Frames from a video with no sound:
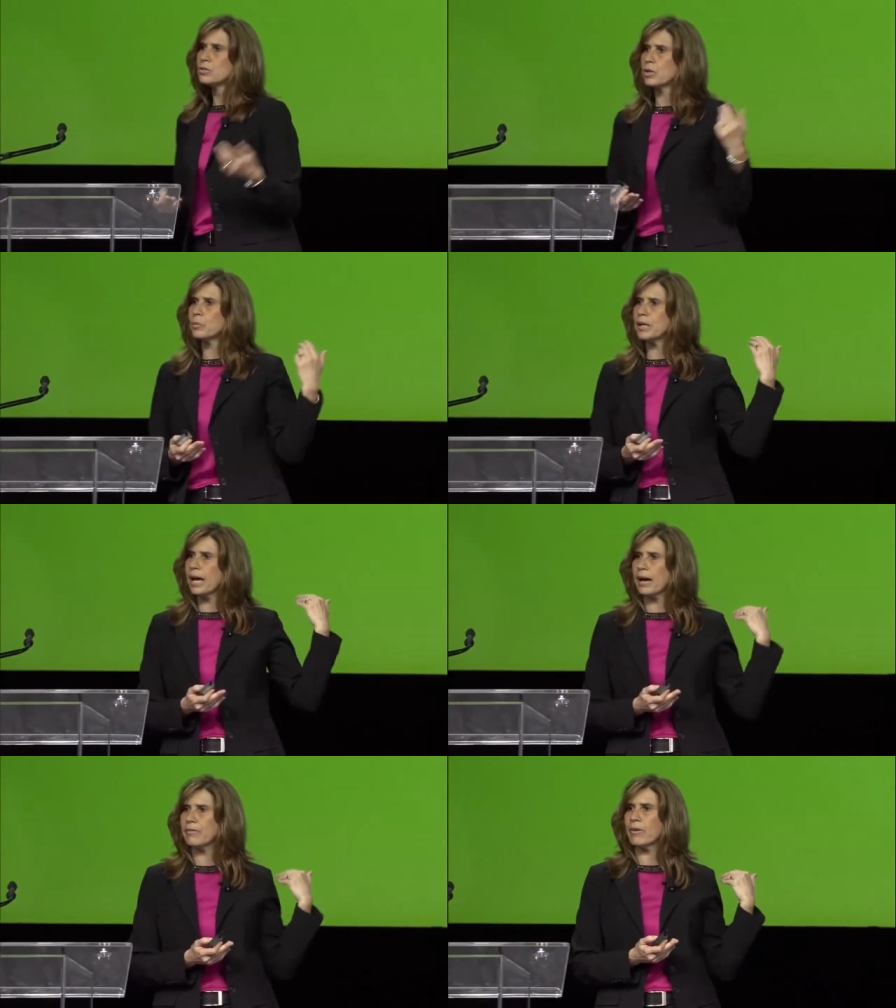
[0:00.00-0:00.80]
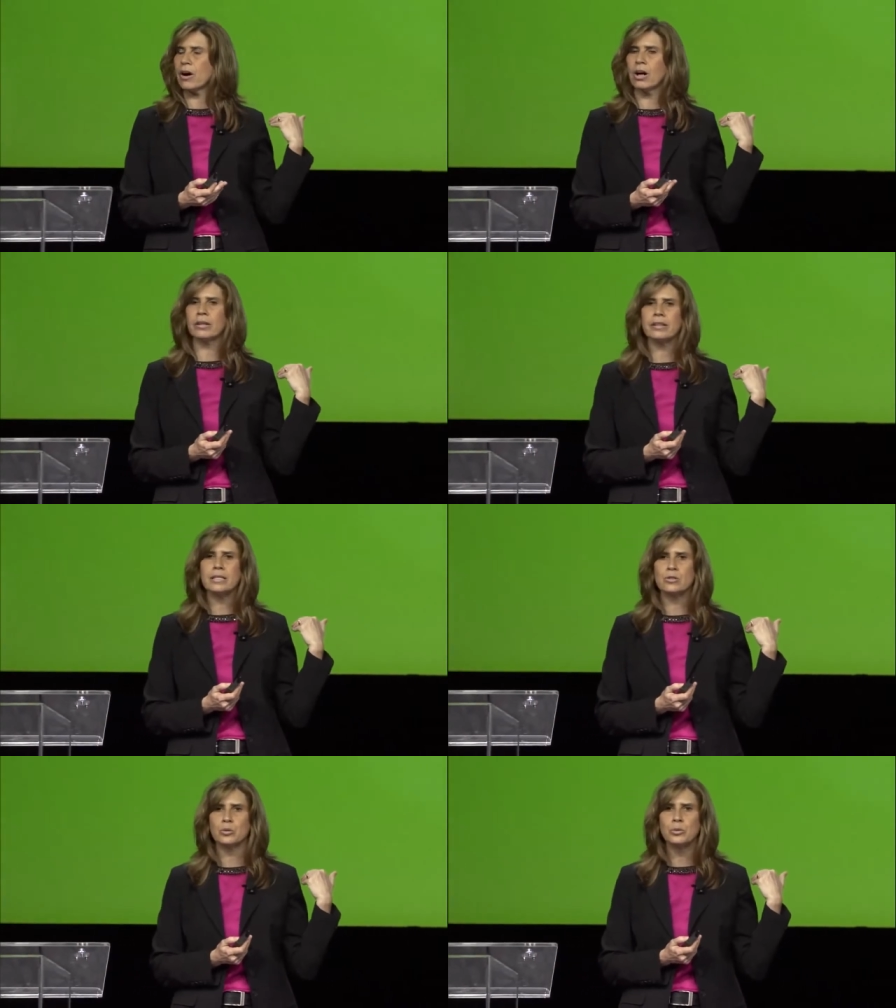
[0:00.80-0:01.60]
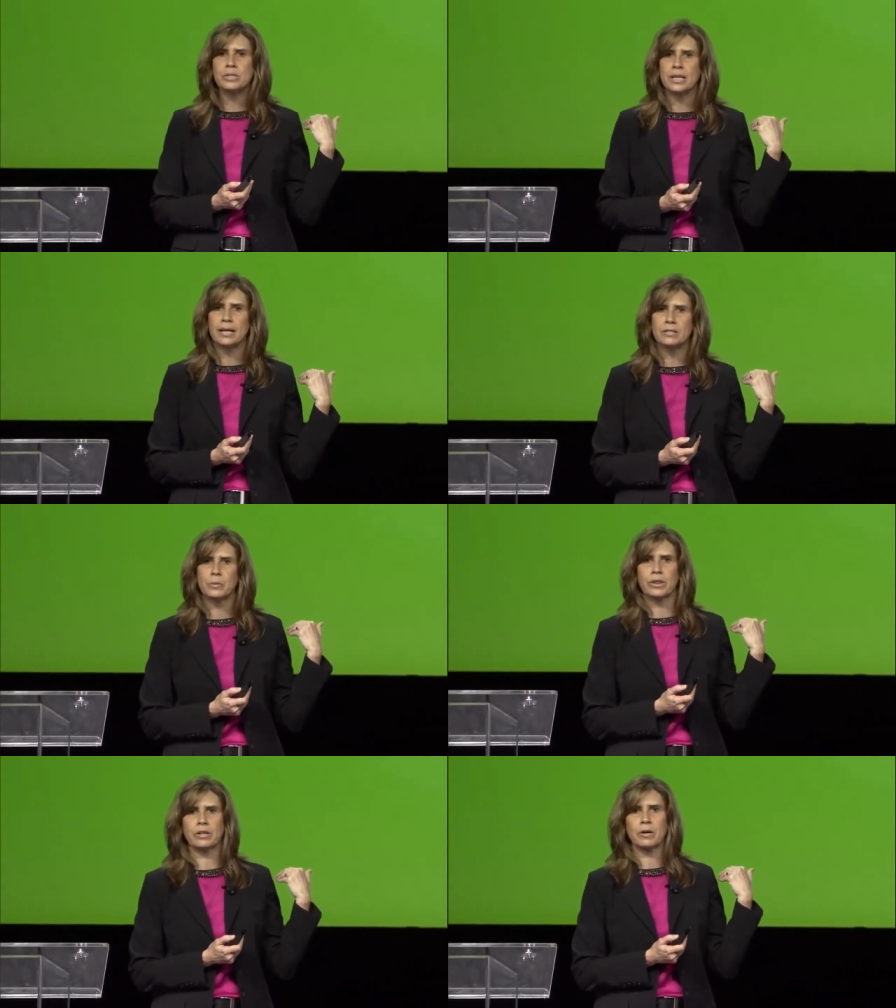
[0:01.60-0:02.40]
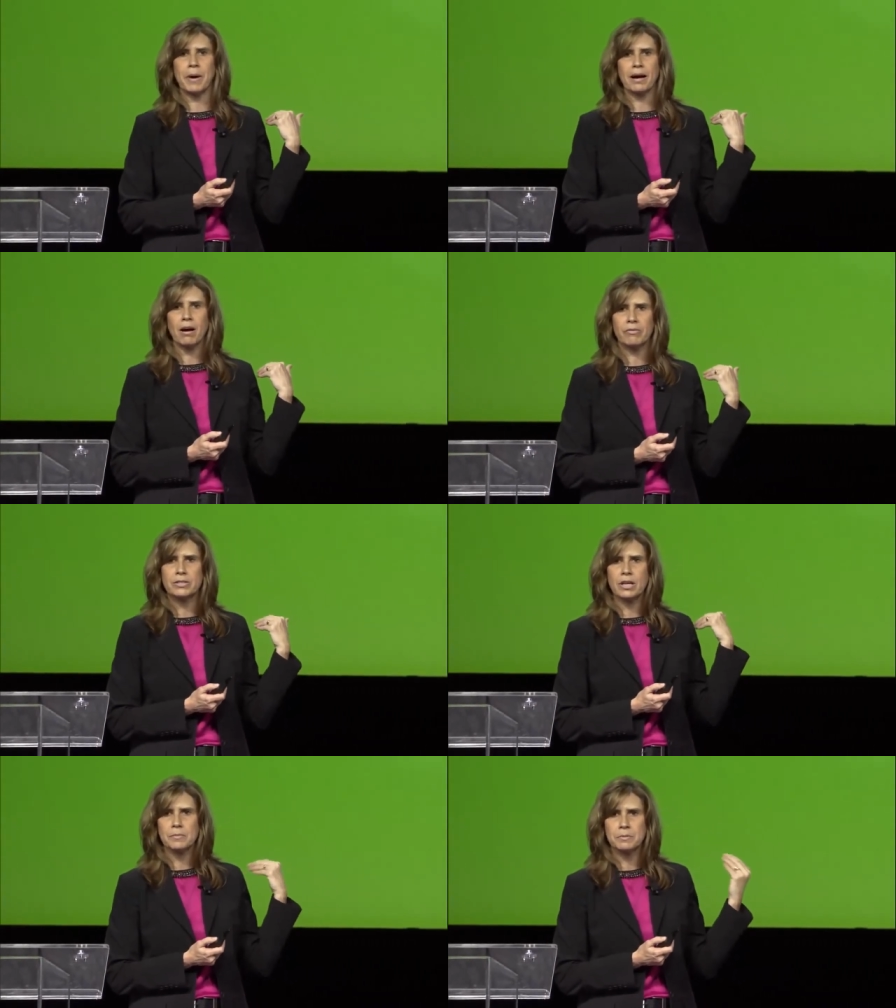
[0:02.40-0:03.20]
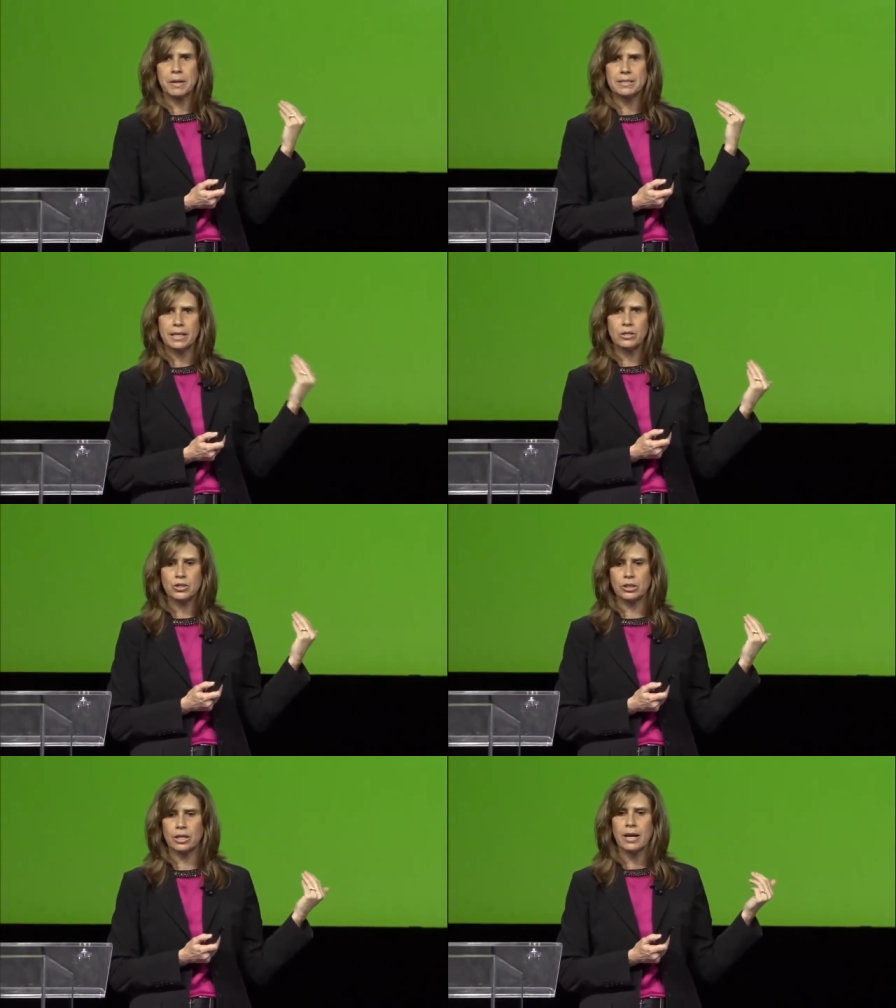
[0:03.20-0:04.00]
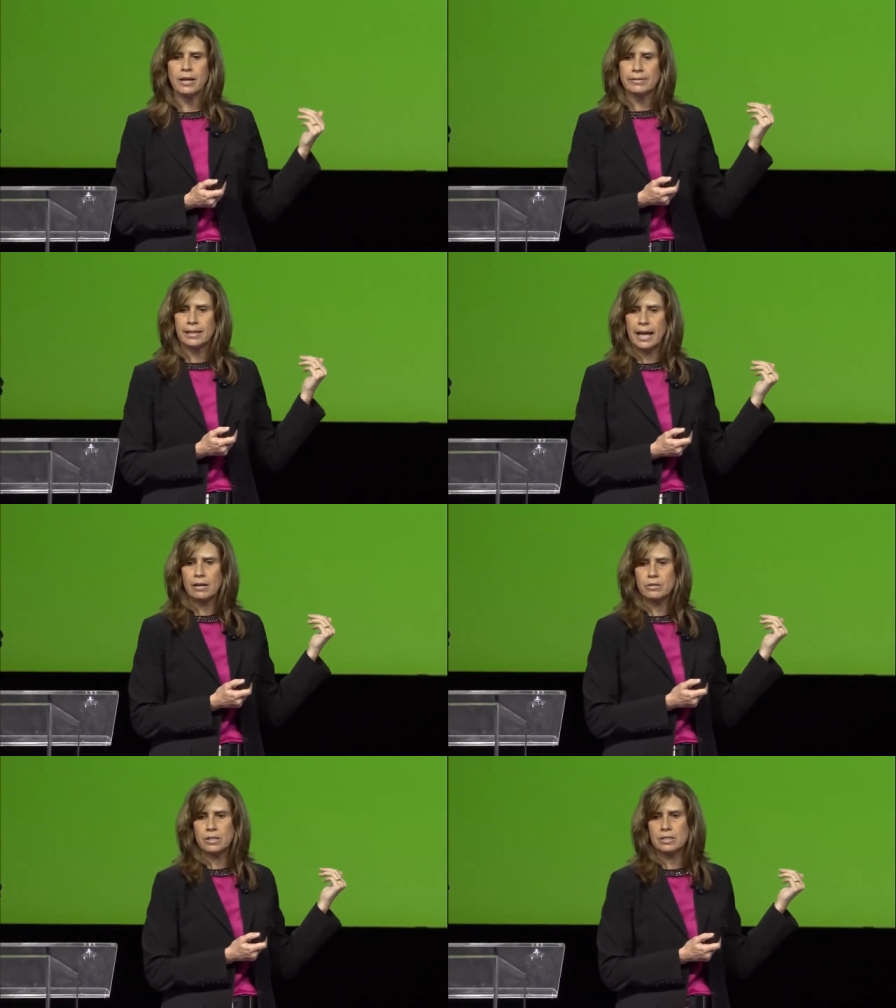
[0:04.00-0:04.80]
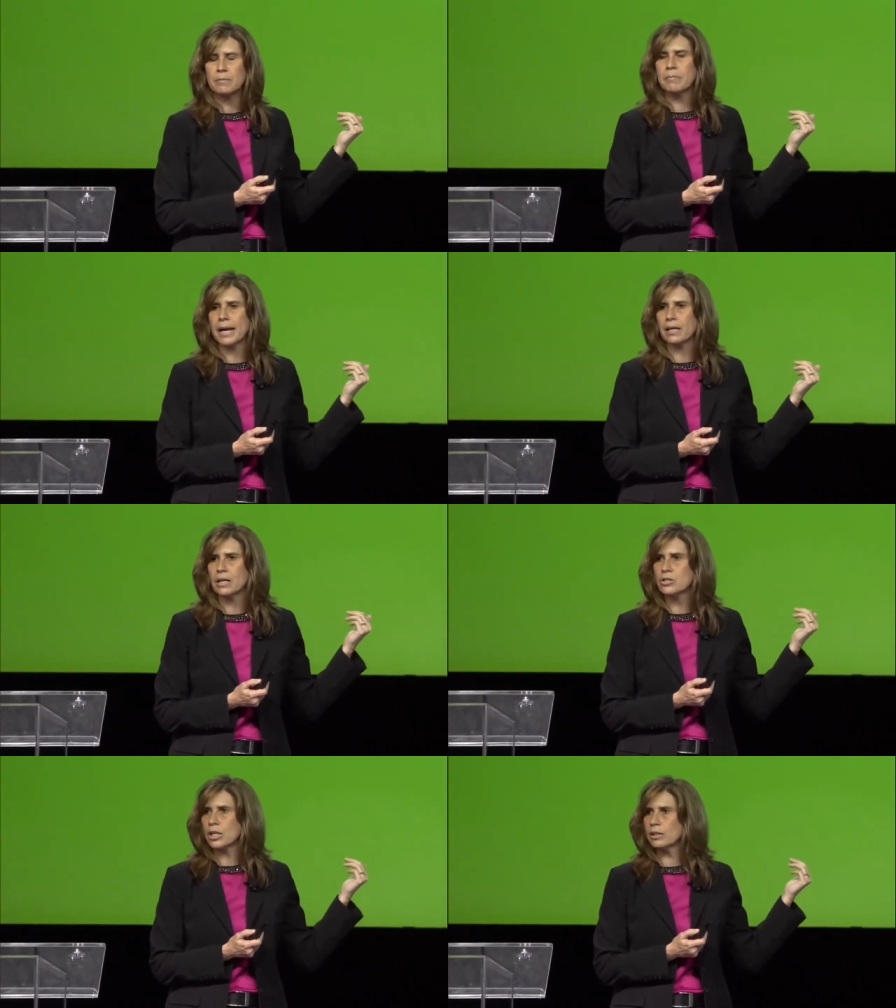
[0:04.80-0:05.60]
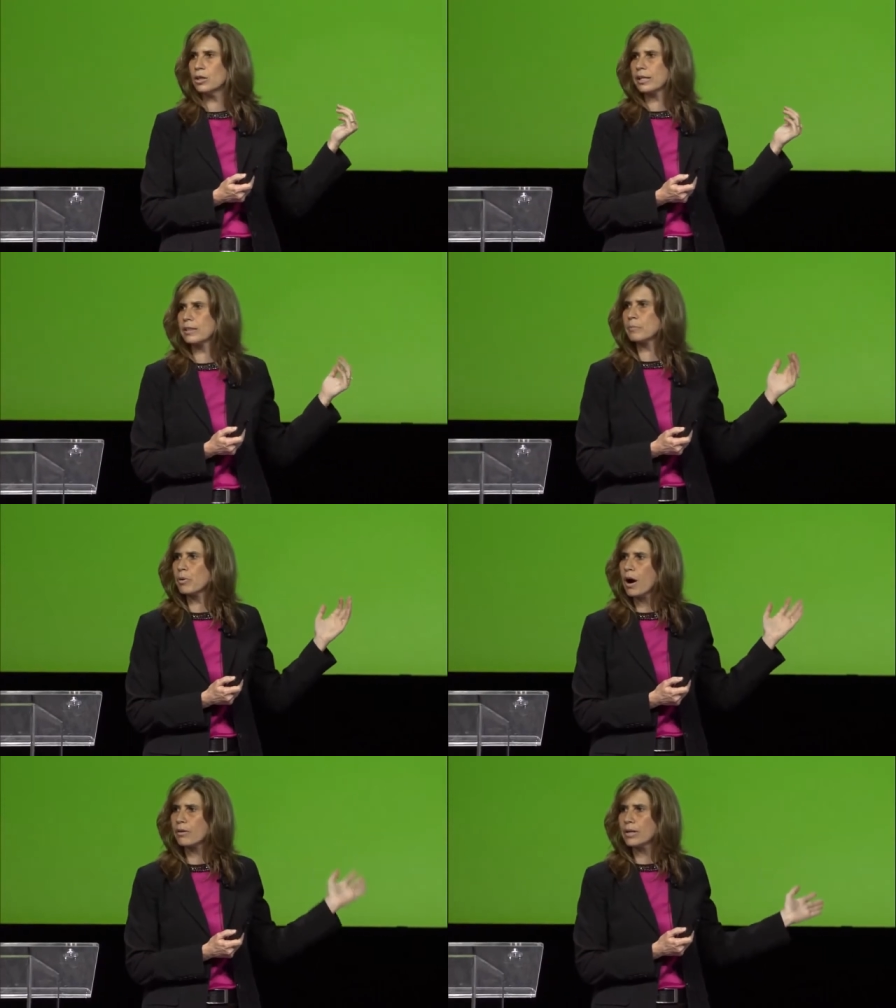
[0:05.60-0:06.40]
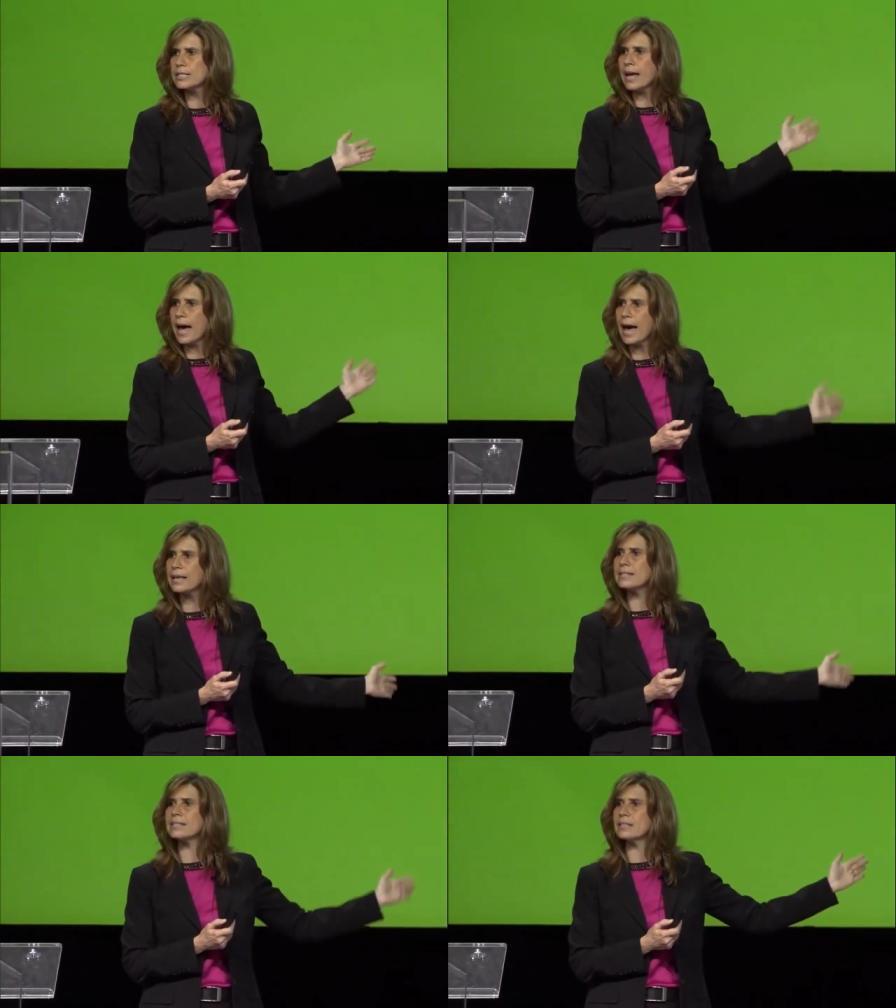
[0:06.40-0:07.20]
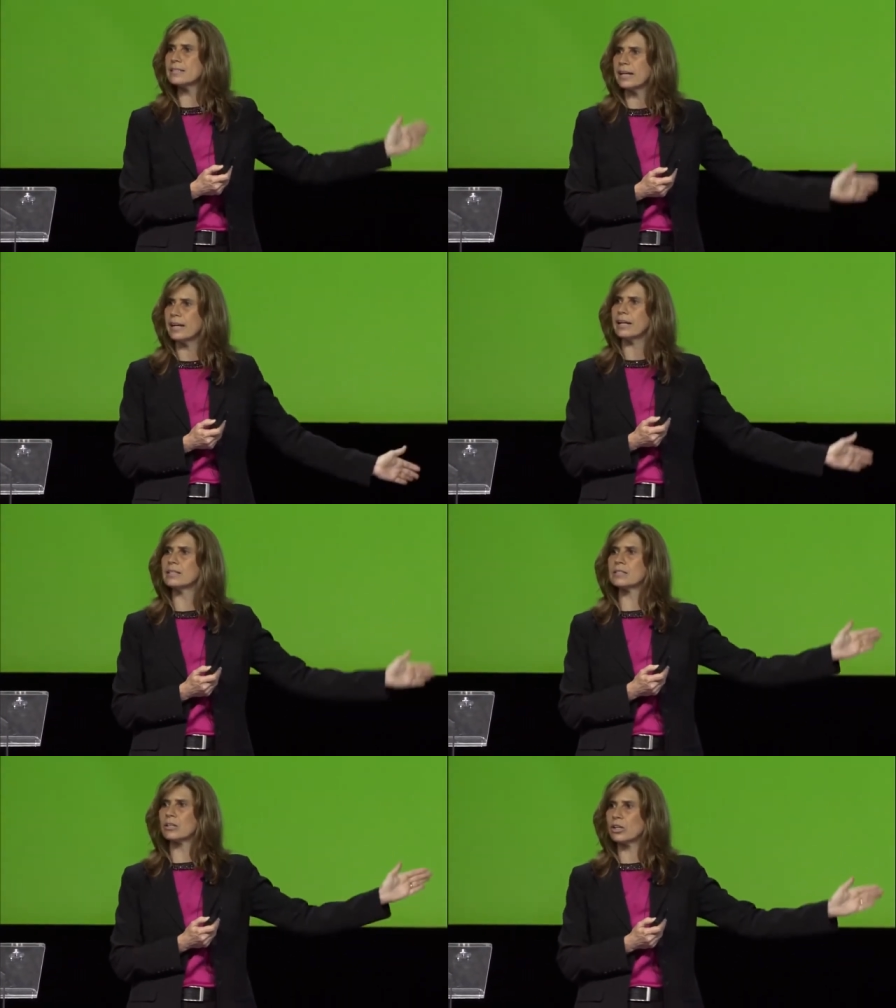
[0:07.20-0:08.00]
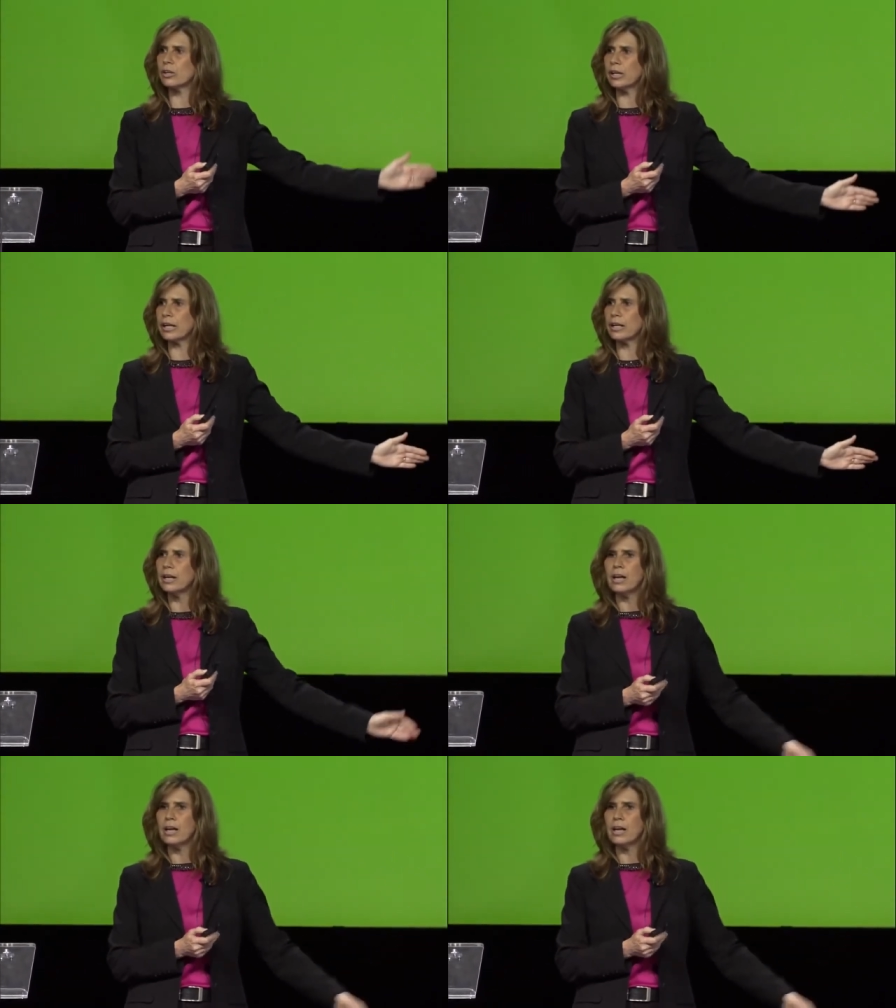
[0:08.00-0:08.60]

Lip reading: So we have all of these tool sets within our back office optimization that allows us to manage and look at the progress as the day is occurring.